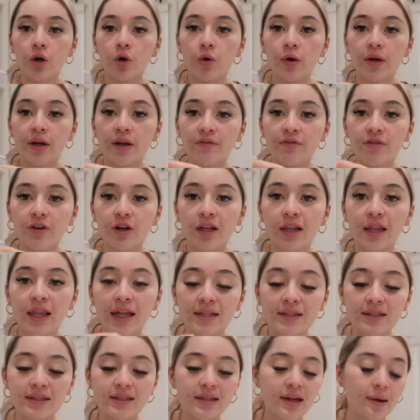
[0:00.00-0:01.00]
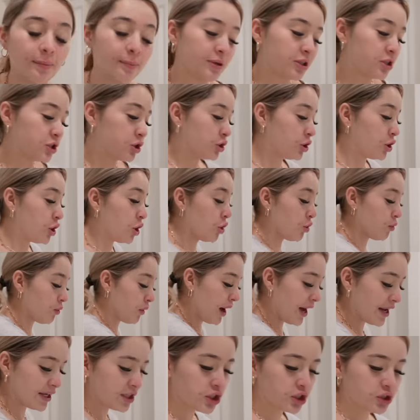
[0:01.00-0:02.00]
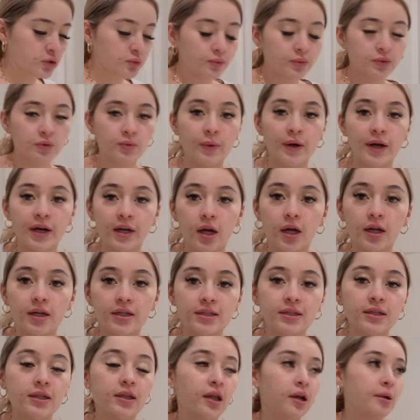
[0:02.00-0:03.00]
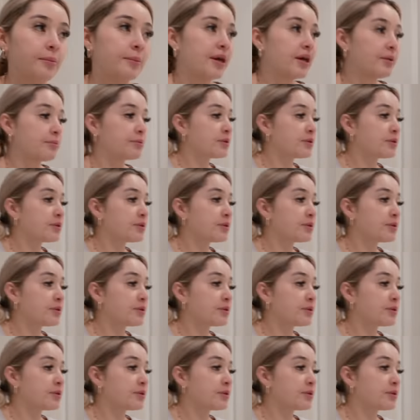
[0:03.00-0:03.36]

going in for cleanse number two. I just was wearing honestly a lot of makeup